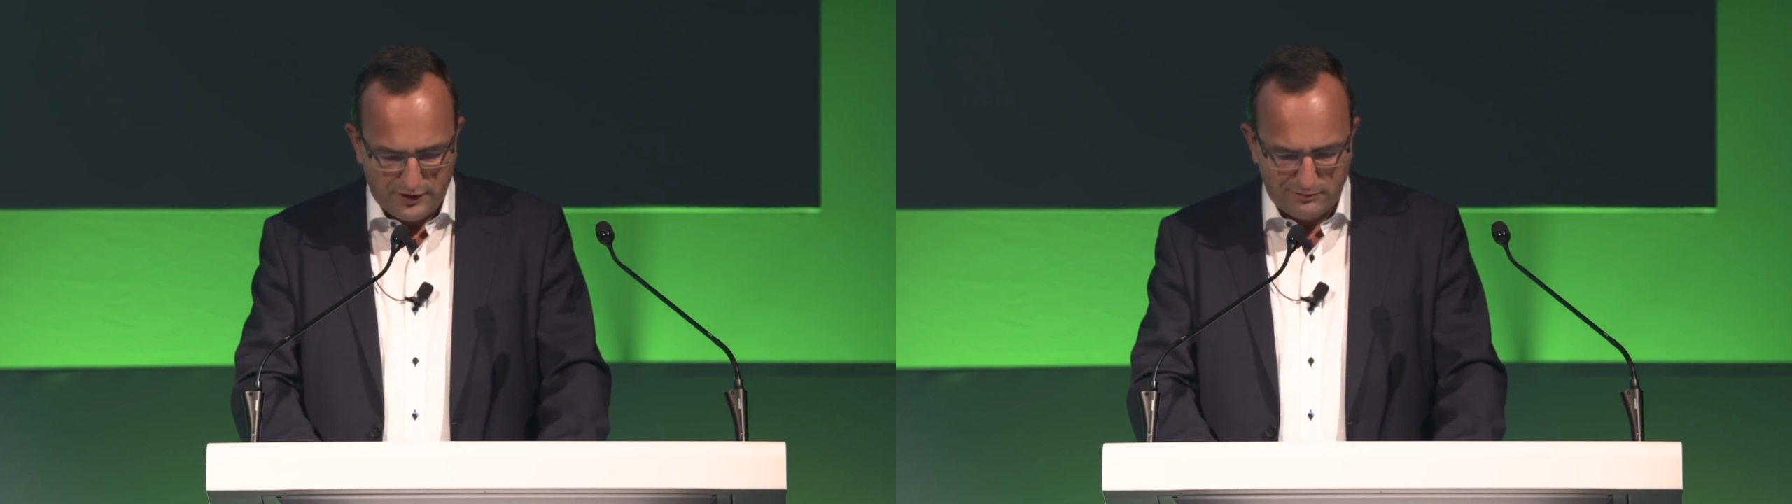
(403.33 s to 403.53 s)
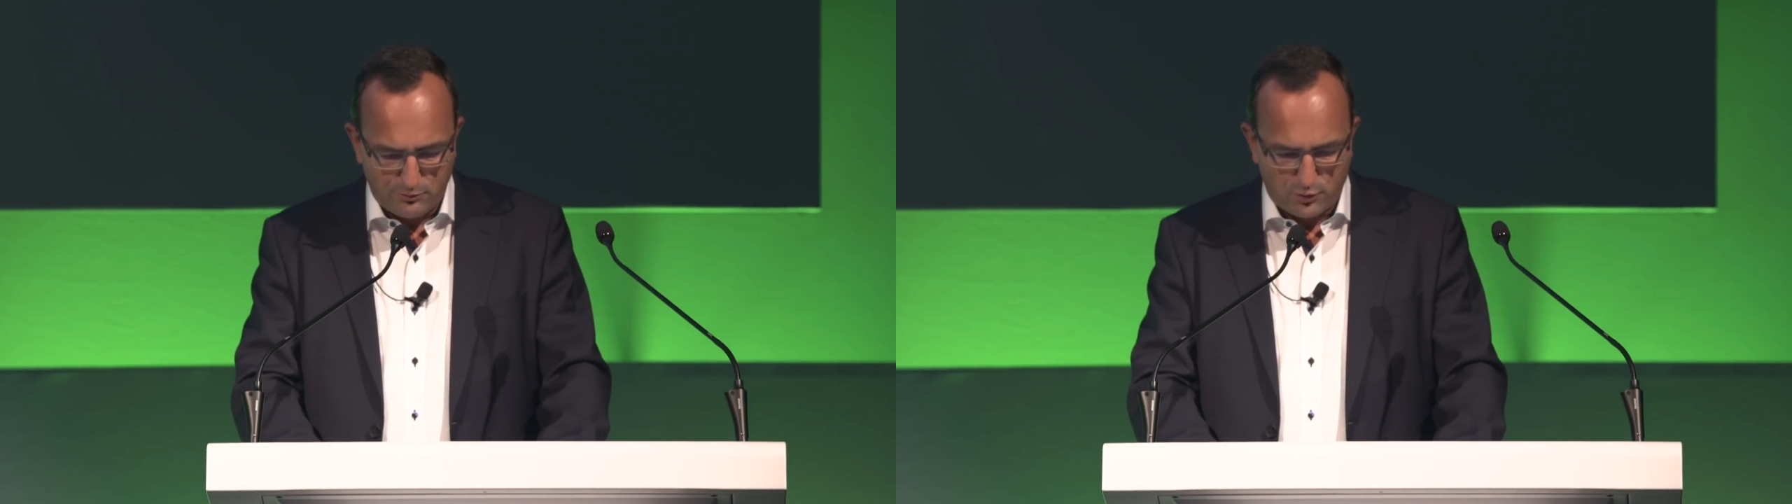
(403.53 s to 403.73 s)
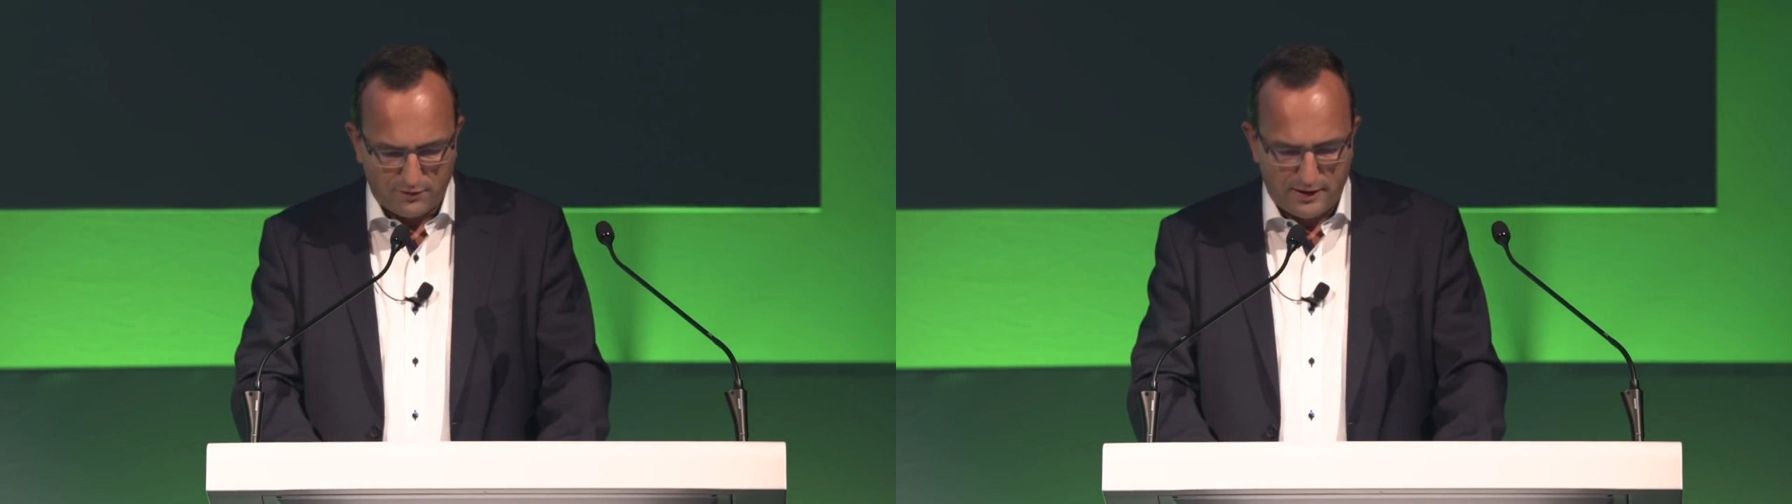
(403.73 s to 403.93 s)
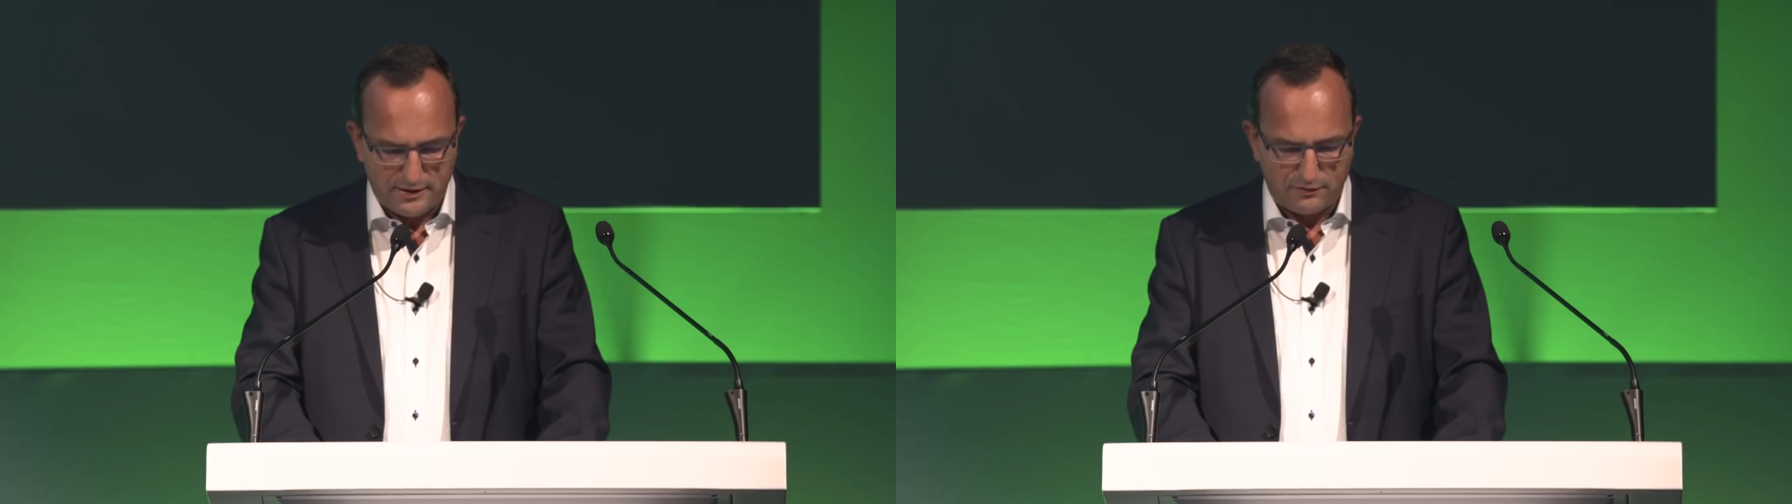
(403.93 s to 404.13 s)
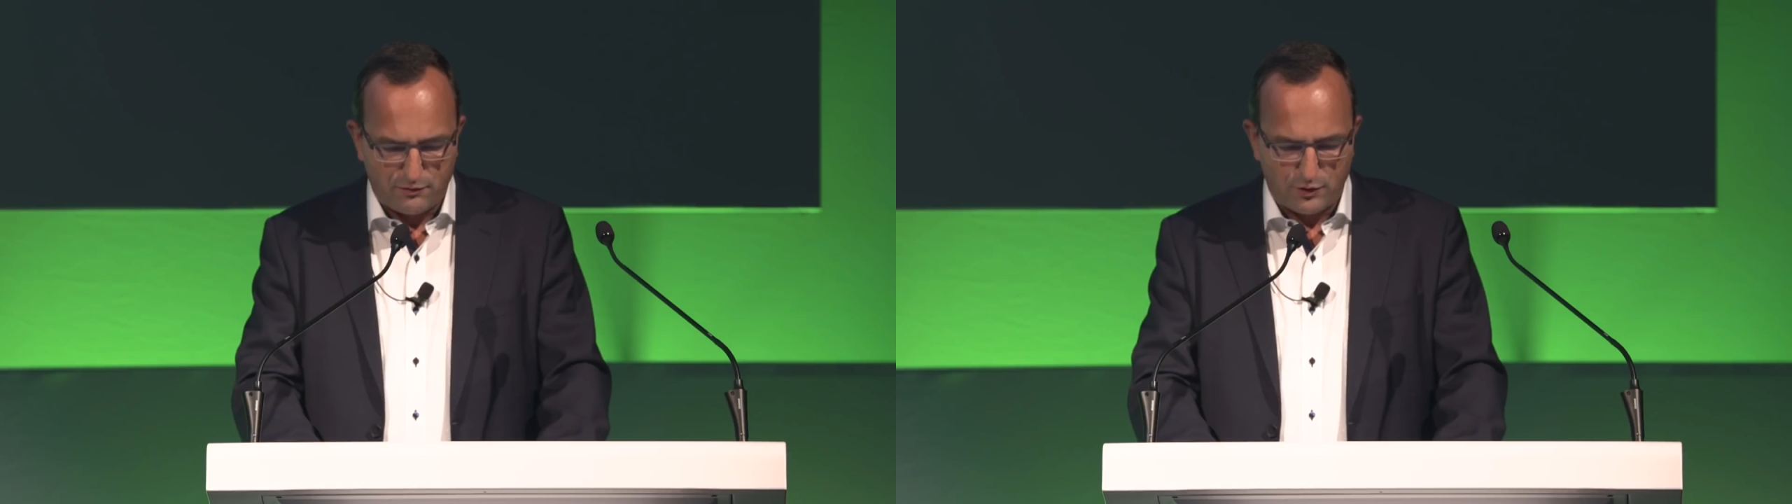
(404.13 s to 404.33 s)
even provide
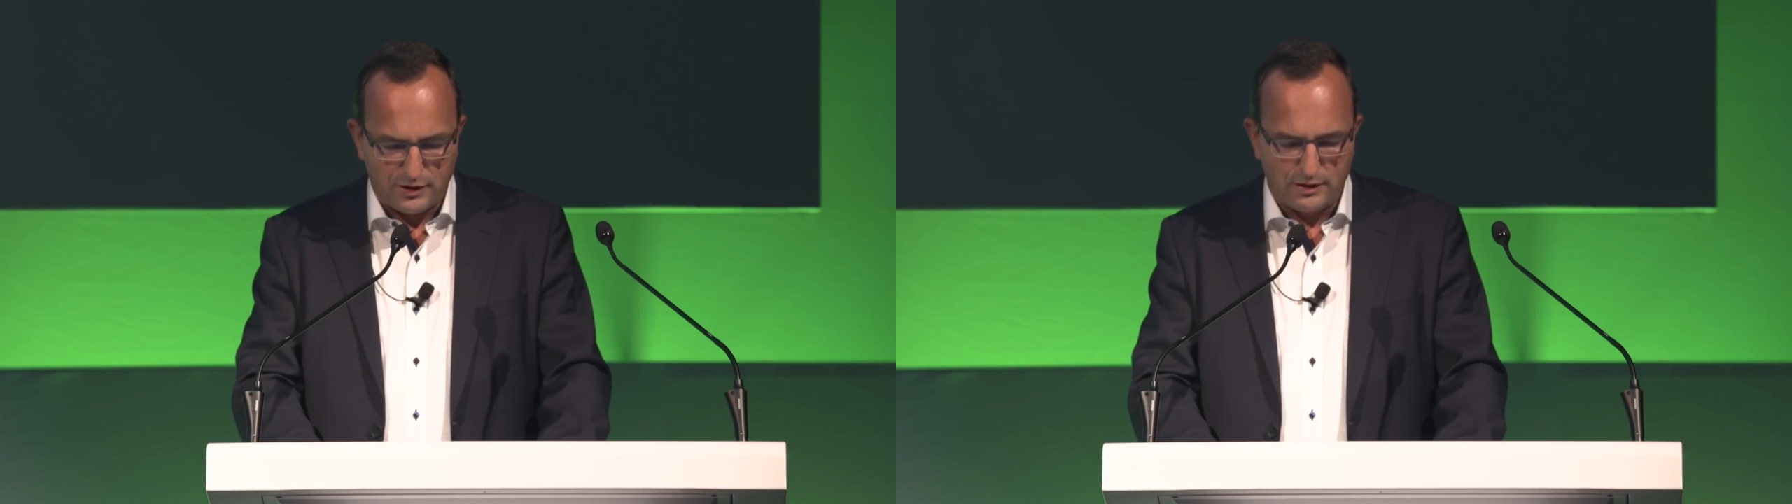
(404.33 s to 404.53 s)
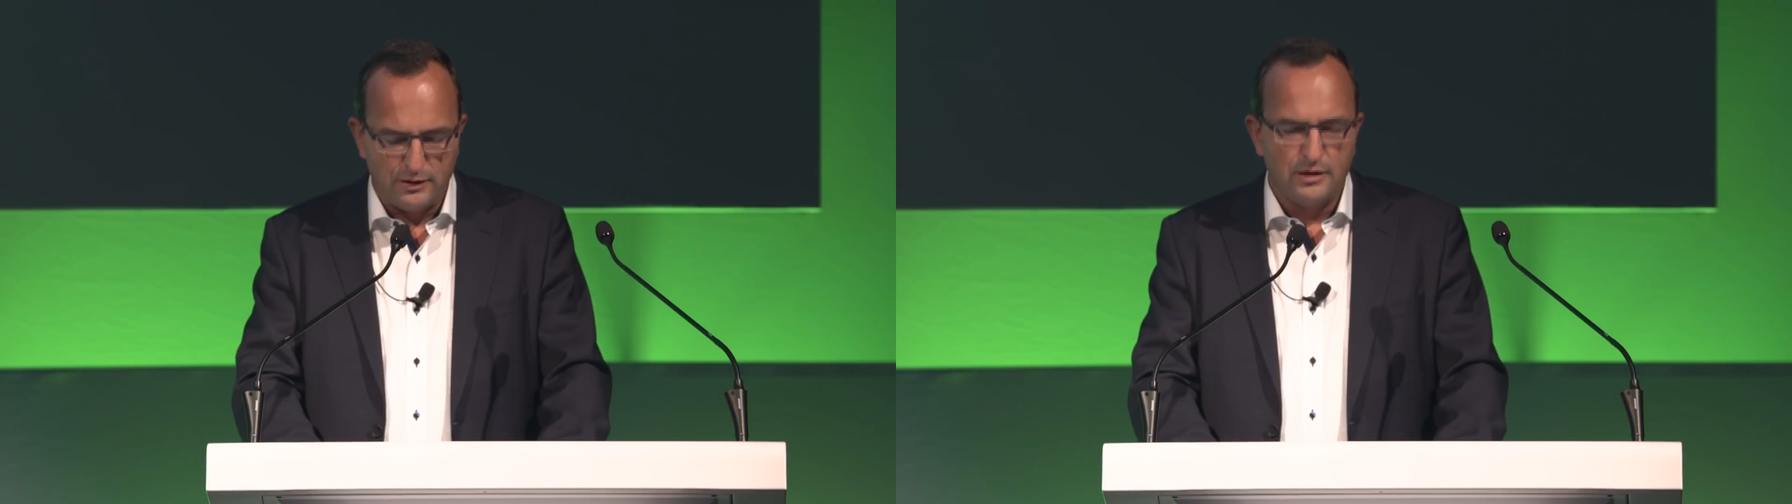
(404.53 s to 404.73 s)
a further